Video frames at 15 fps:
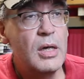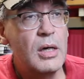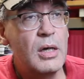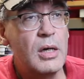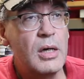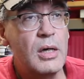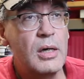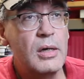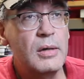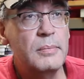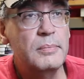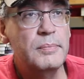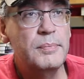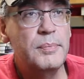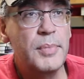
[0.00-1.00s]

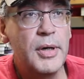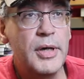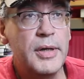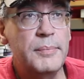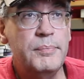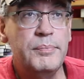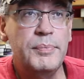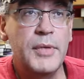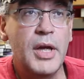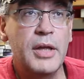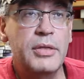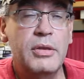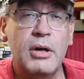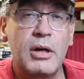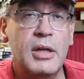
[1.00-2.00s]
But I
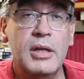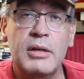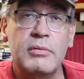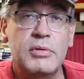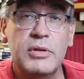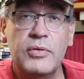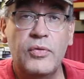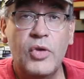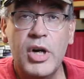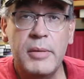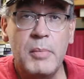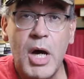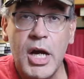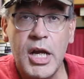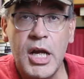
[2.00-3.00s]
thought it was free
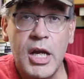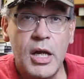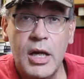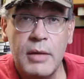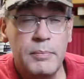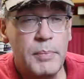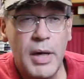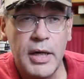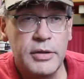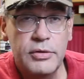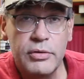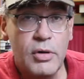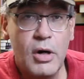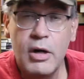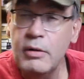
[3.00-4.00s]
money, pine
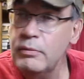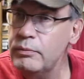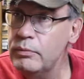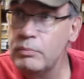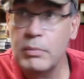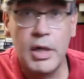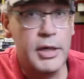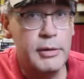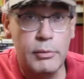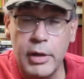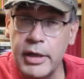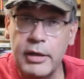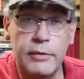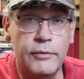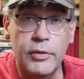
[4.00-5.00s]
straw, money
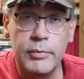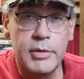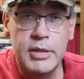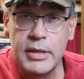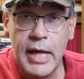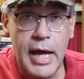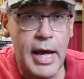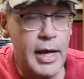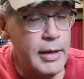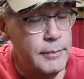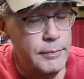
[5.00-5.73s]
raining from the sky.